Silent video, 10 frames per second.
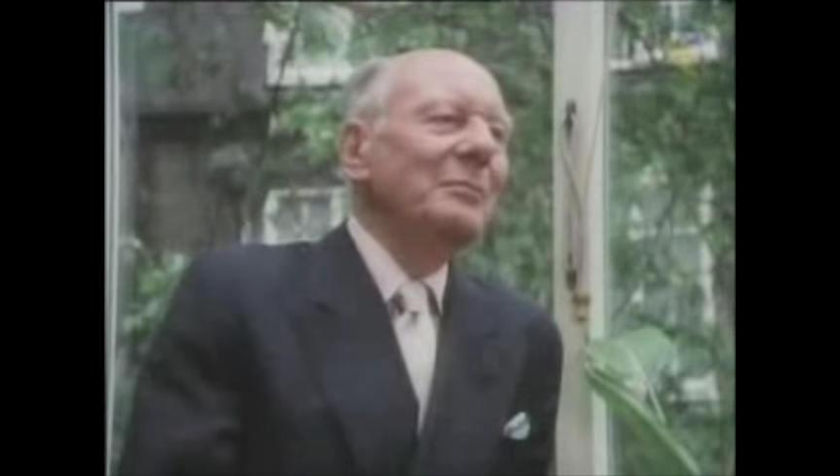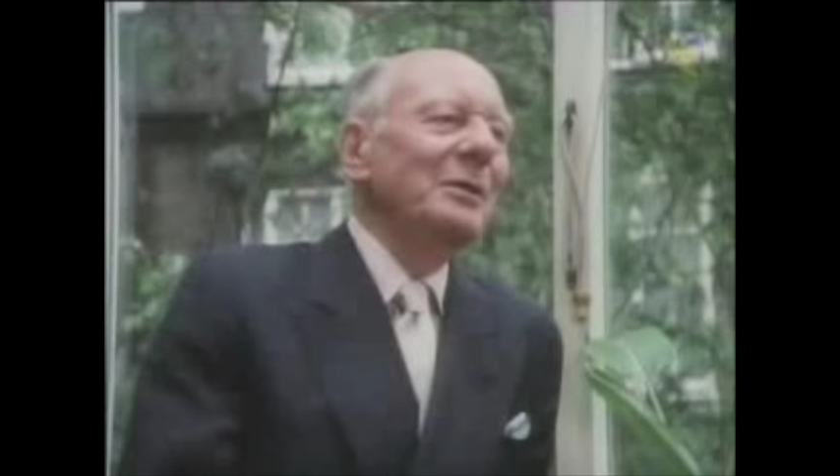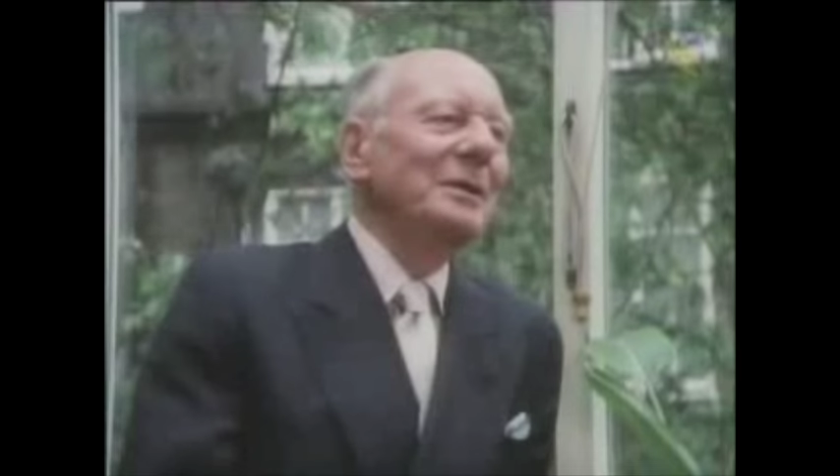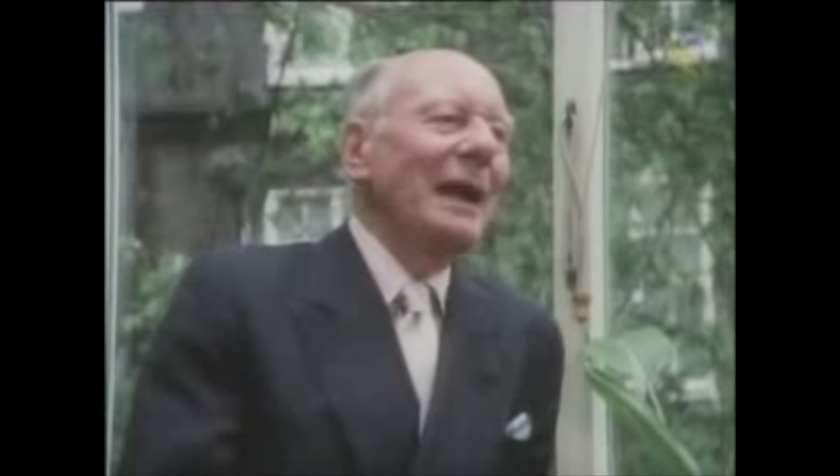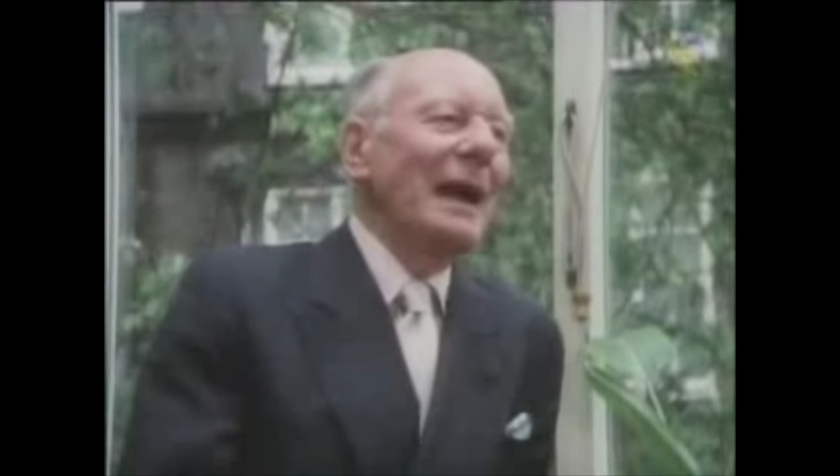
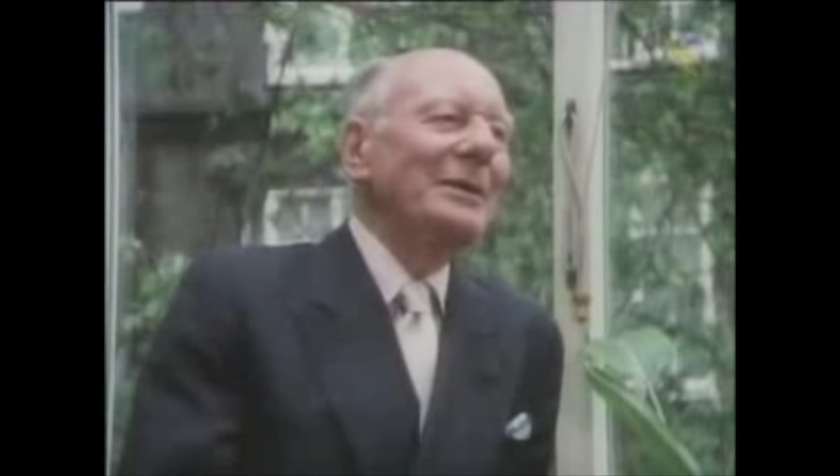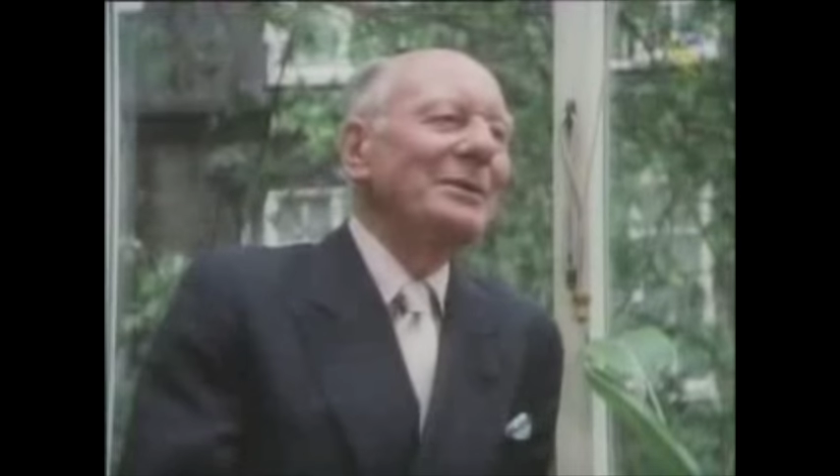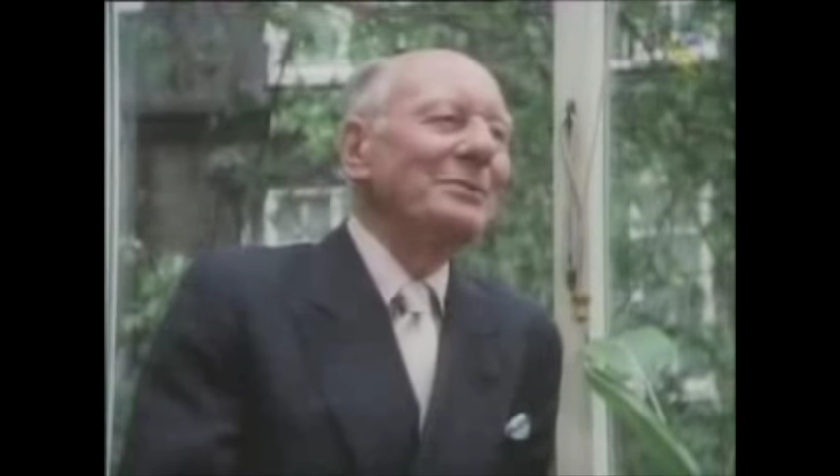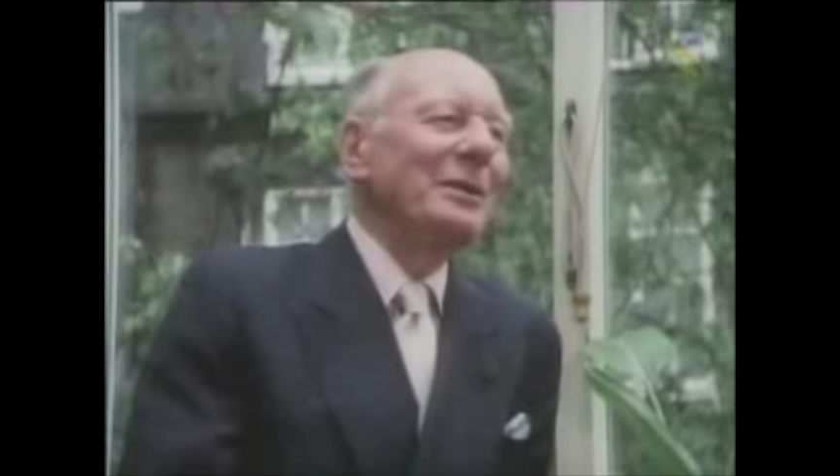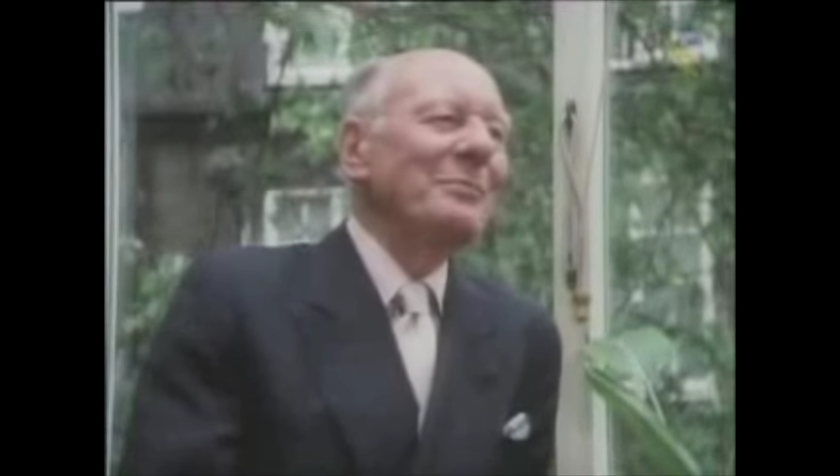But I
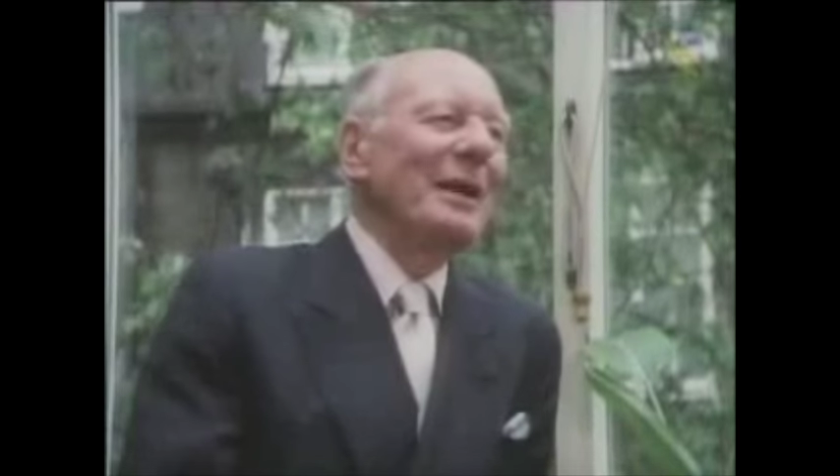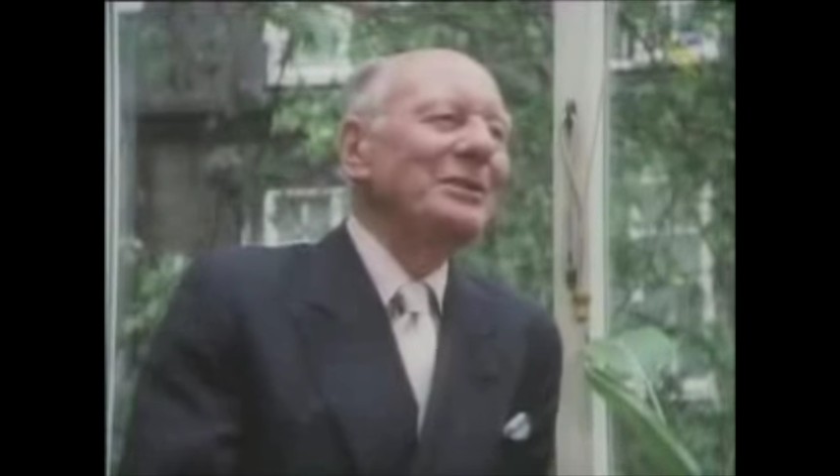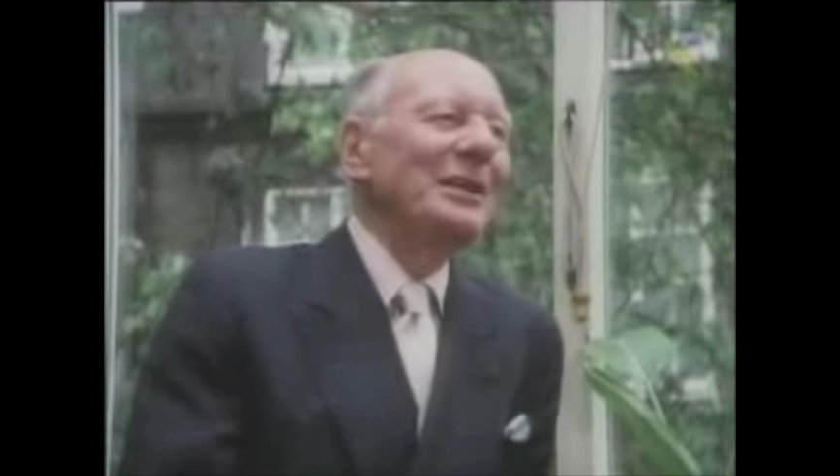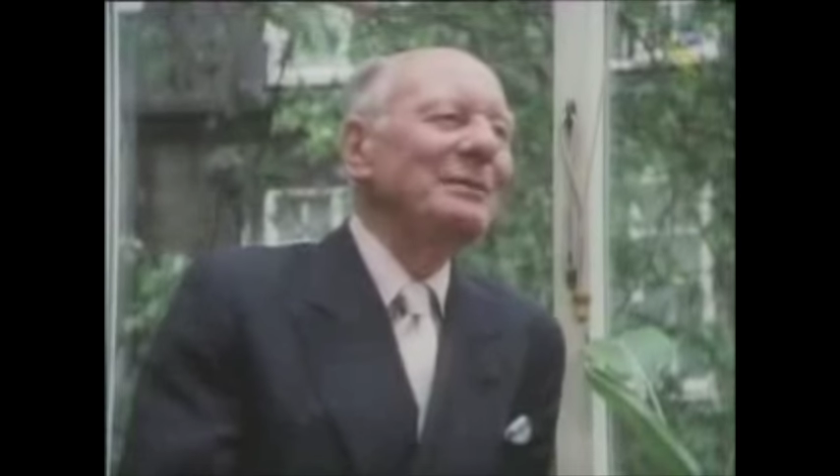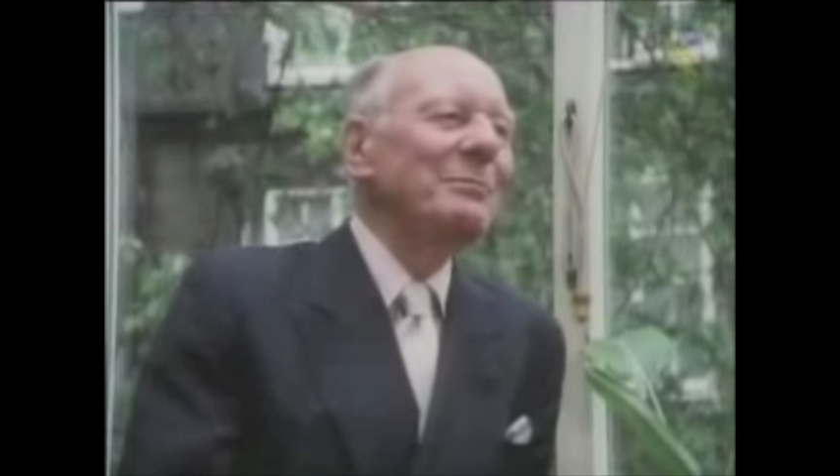don't know what my
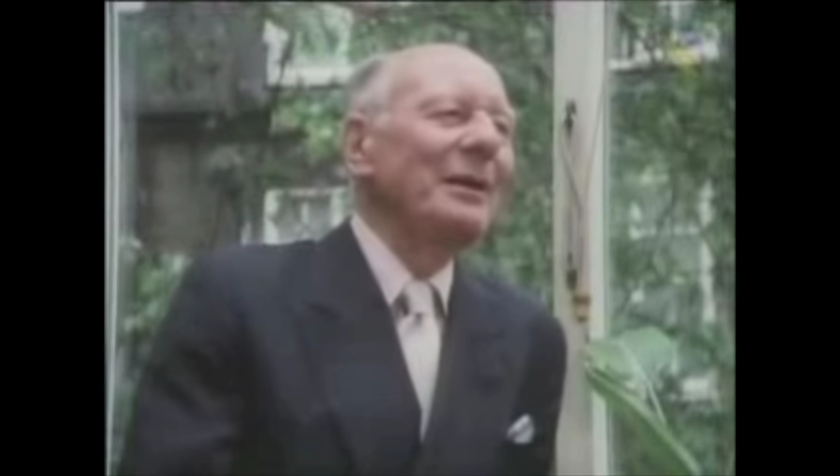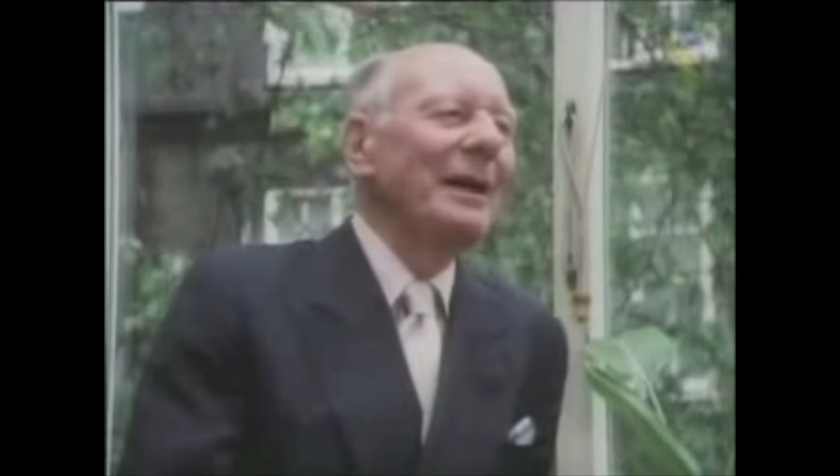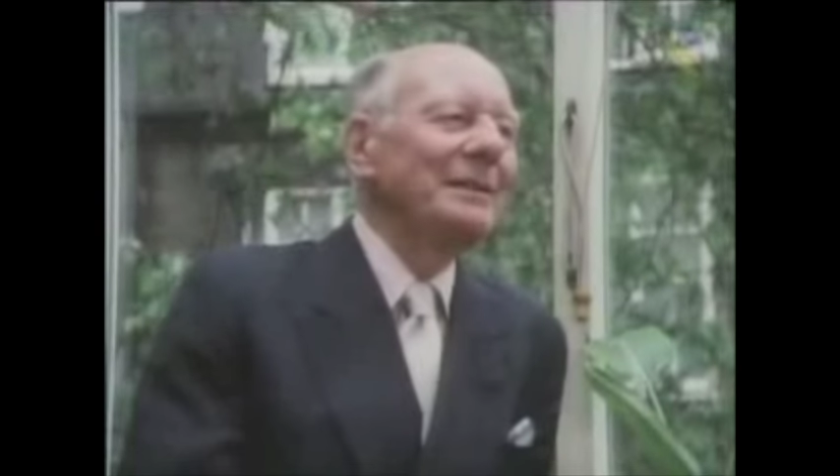Shakespeare